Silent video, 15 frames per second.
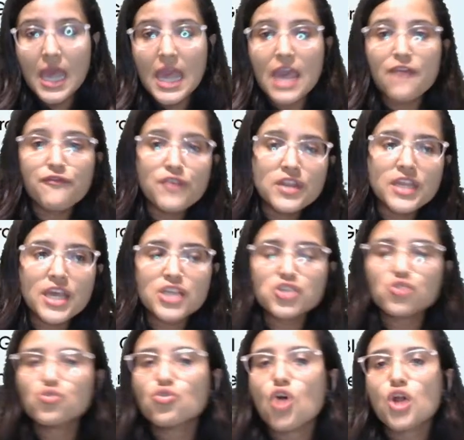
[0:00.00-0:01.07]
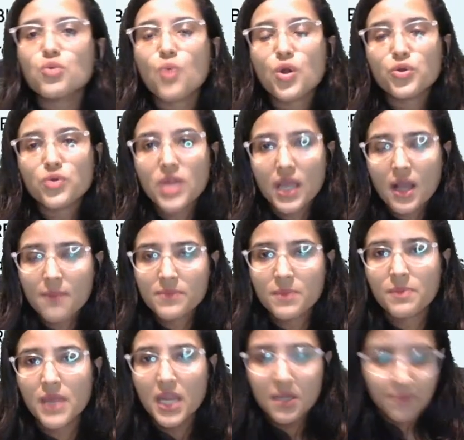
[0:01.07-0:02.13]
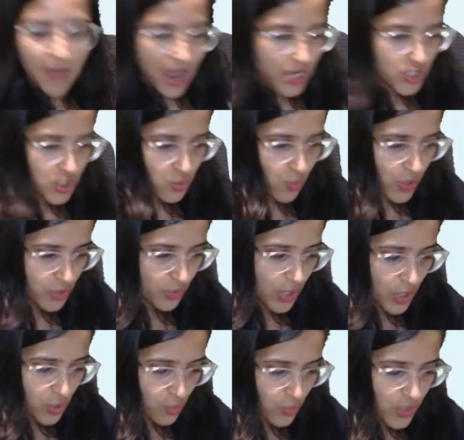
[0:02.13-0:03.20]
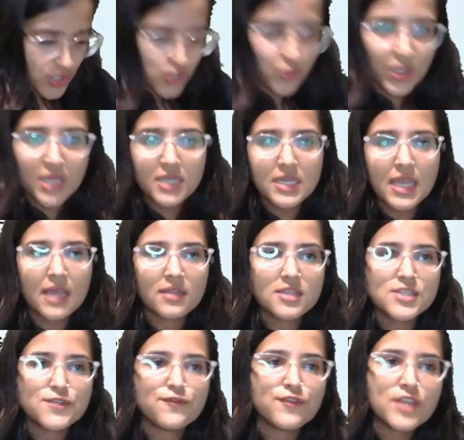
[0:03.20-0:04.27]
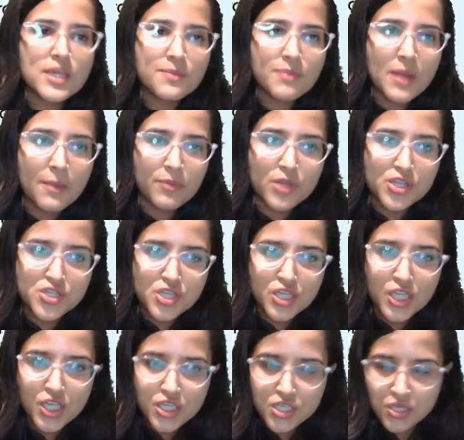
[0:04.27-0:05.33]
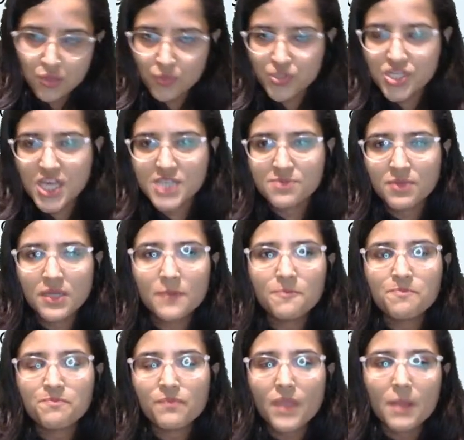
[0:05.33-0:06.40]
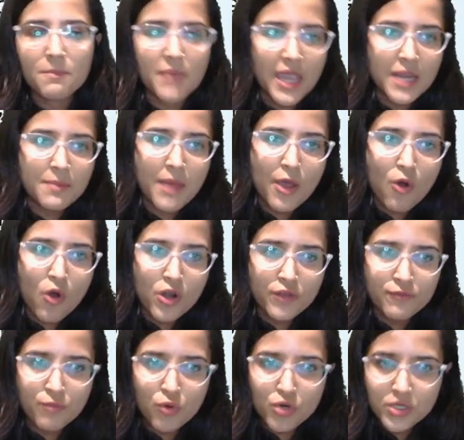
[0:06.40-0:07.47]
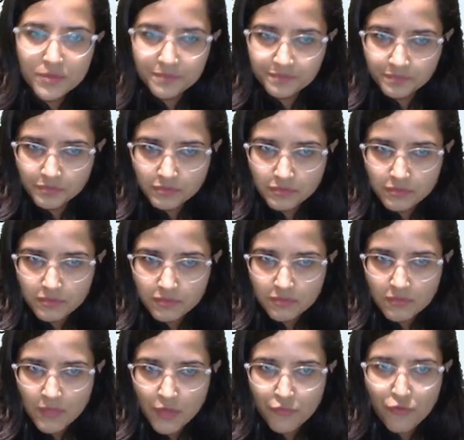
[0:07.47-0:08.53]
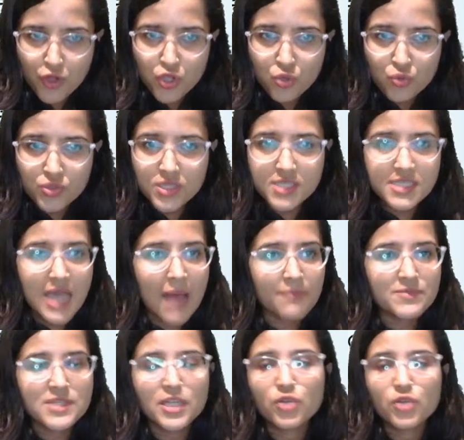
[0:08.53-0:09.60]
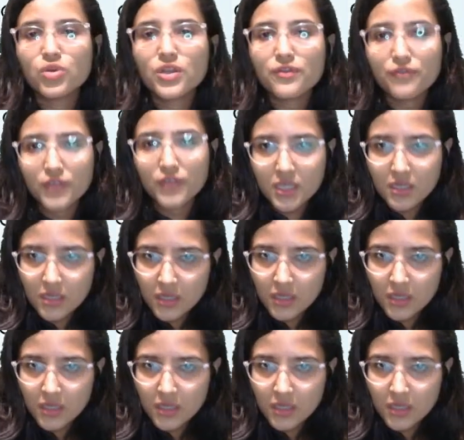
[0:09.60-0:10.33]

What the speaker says: If in case you do not want to take up the paid batch, what you can do is you can take this free preparation kit which has been made by Oliveboard for you. This is absolutely free.